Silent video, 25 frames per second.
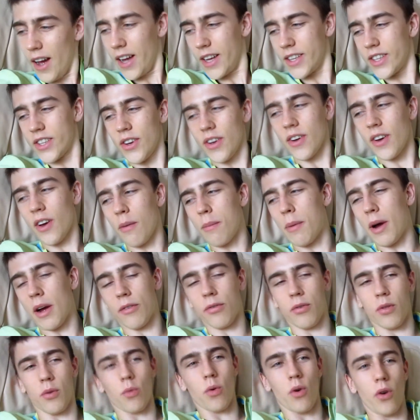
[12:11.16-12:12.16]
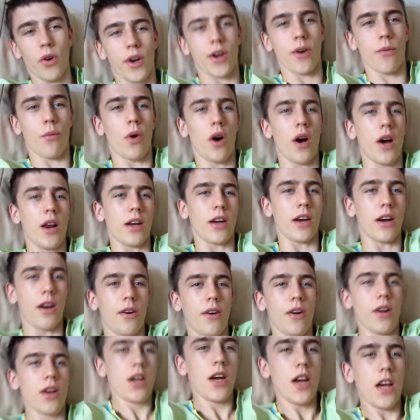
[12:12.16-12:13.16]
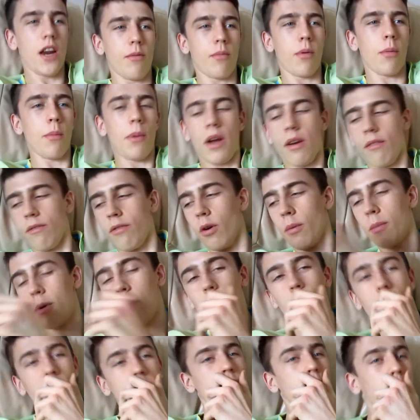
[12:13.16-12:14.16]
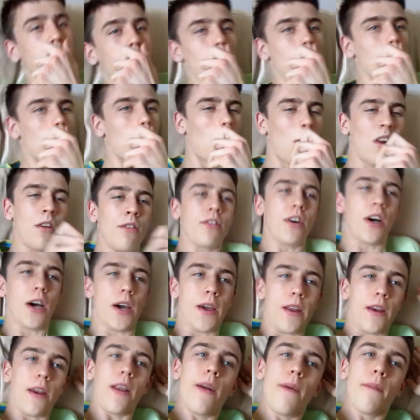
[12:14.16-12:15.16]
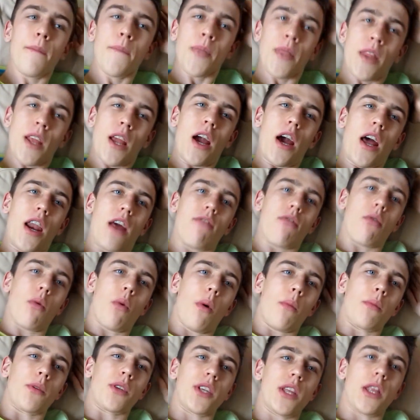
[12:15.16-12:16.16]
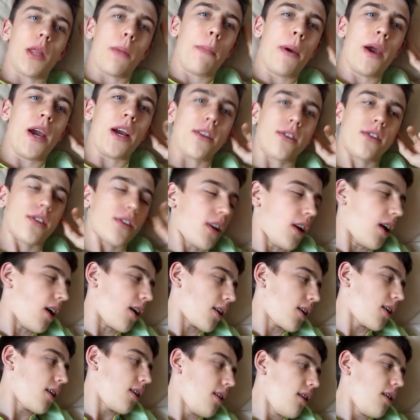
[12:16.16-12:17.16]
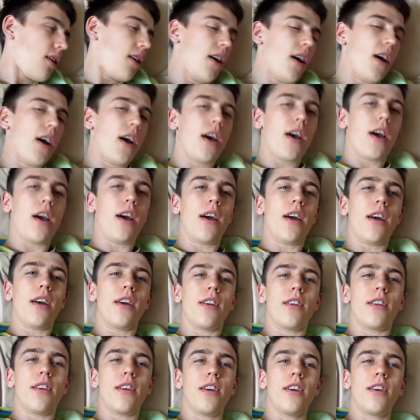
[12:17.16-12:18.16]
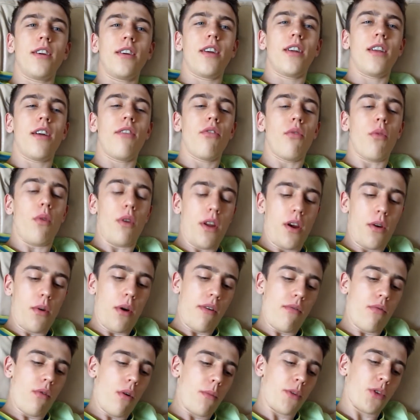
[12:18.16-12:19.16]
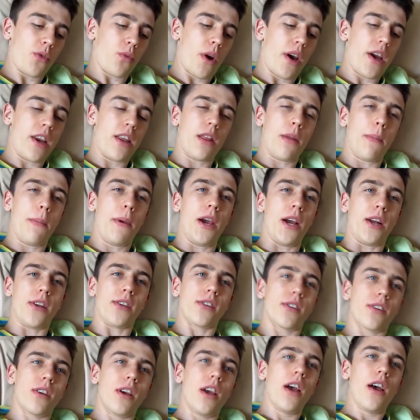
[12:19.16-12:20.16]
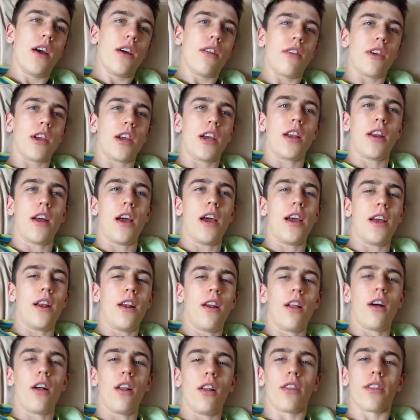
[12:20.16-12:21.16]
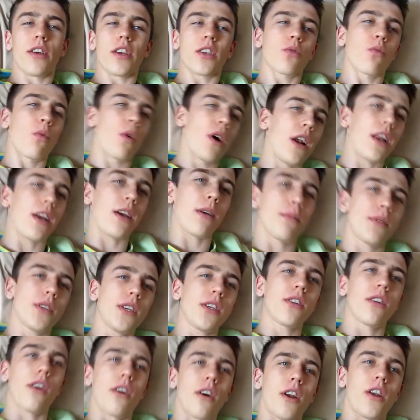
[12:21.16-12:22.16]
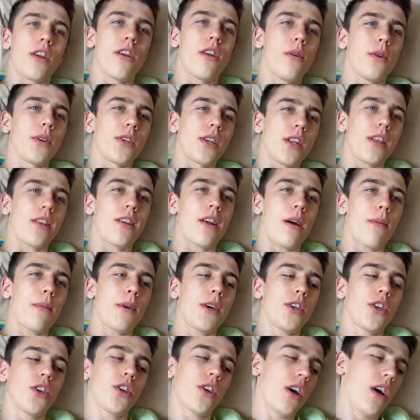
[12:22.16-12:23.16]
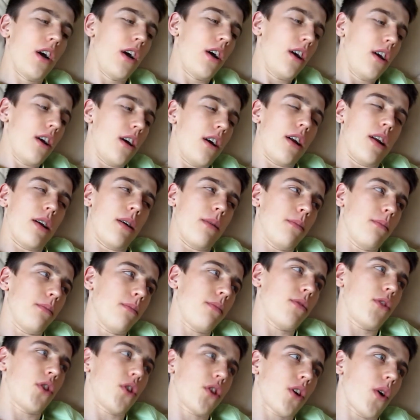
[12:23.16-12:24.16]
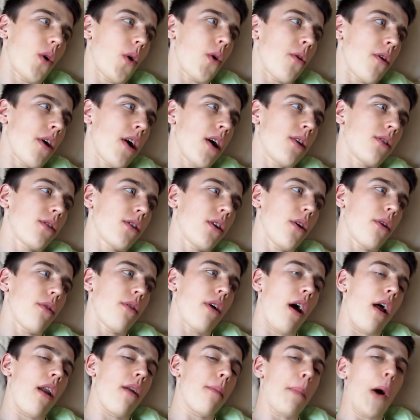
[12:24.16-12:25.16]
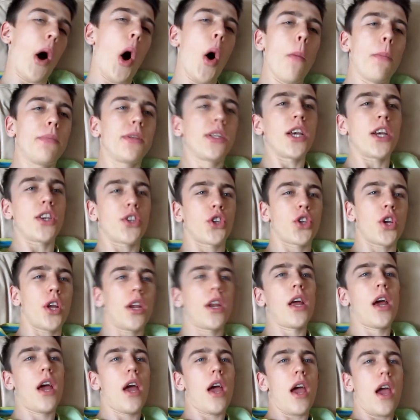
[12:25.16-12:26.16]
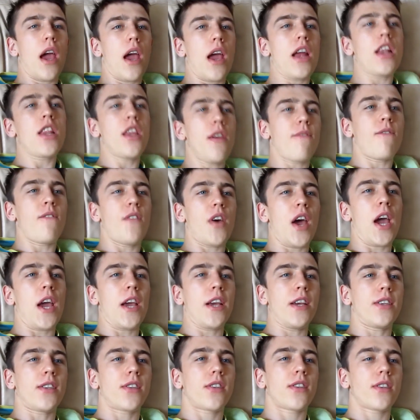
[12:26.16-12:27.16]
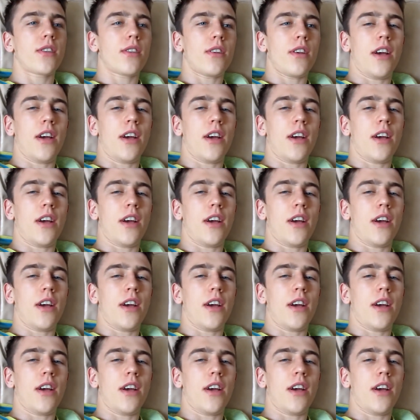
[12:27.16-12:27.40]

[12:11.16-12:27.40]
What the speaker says: So I got back from the walk a while ago. I've been playing Formula One, just doing the qualifying. And everyone was in the pits, like, everyone was waiting in the pits, thinking, hey, lol, this Williams, he's not going to do us any damage. And I'm just going around. Pole position, in your face.